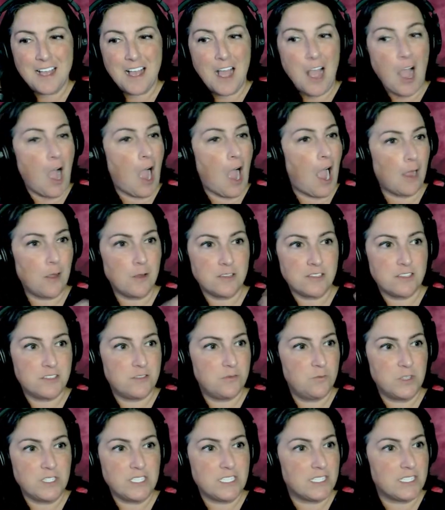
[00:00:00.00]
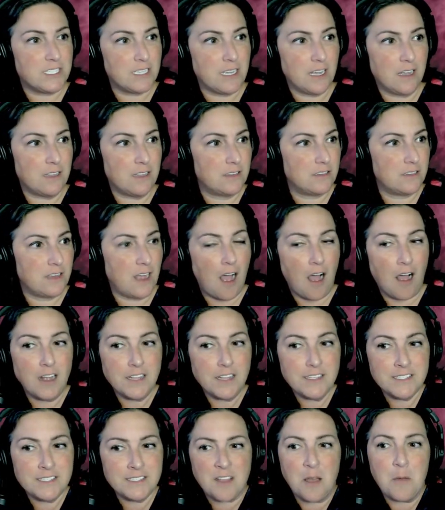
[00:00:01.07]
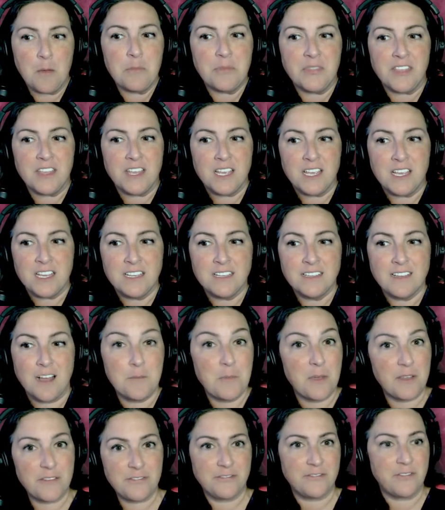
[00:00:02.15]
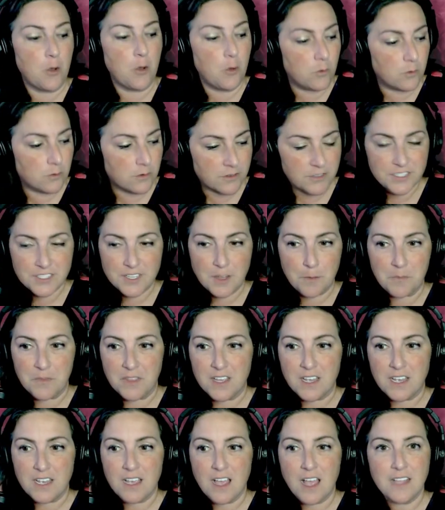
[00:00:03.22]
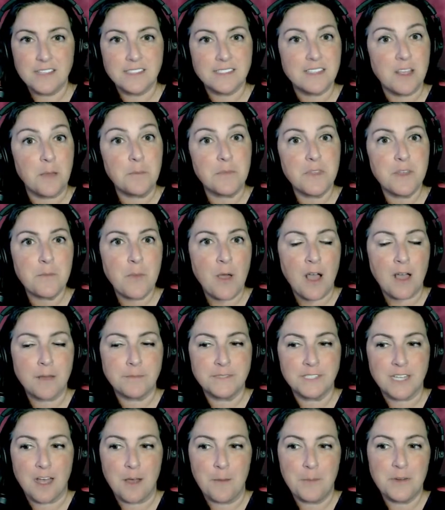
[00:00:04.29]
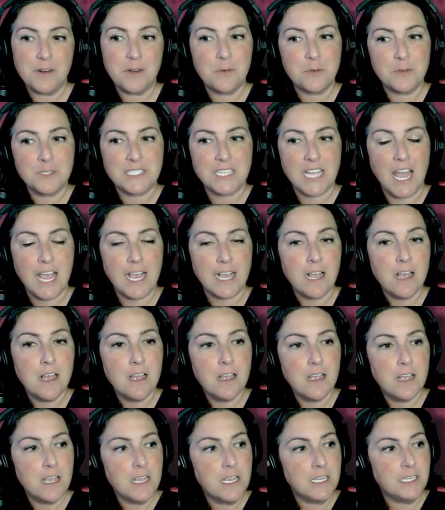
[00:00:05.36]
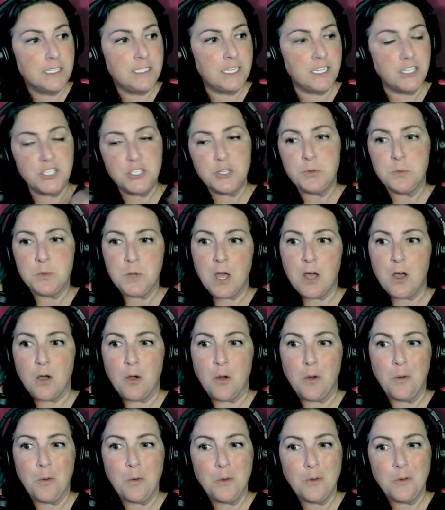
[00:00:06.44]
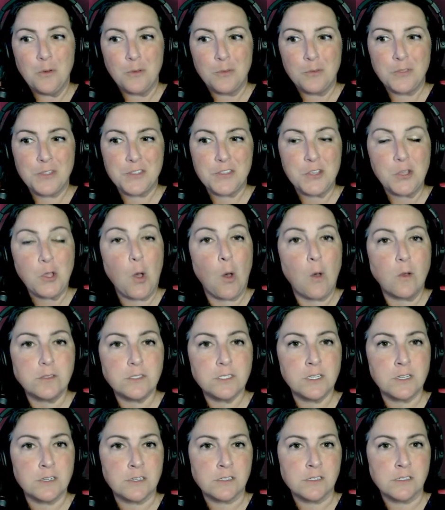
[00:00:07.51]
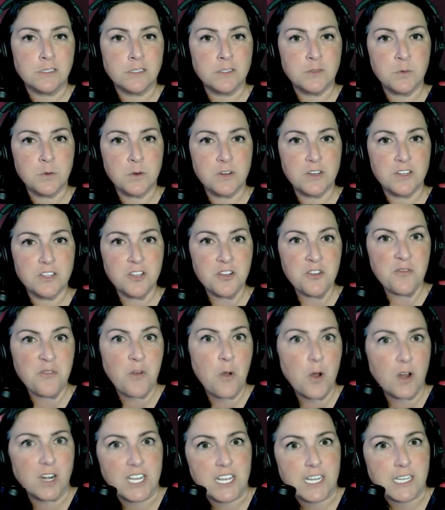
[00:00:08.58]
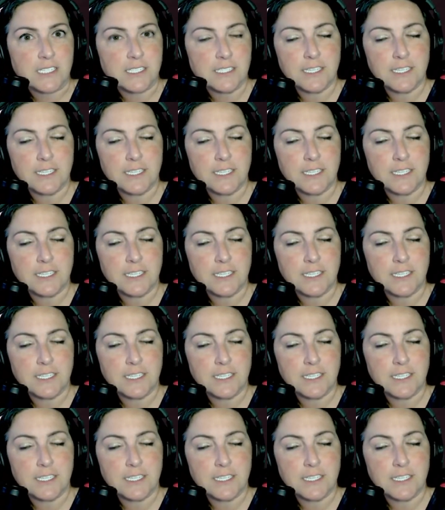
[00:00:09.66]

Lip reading: I was on something, on my phone or something, and something popped up and it was like, did you know that the Golden Girls were in their 40s?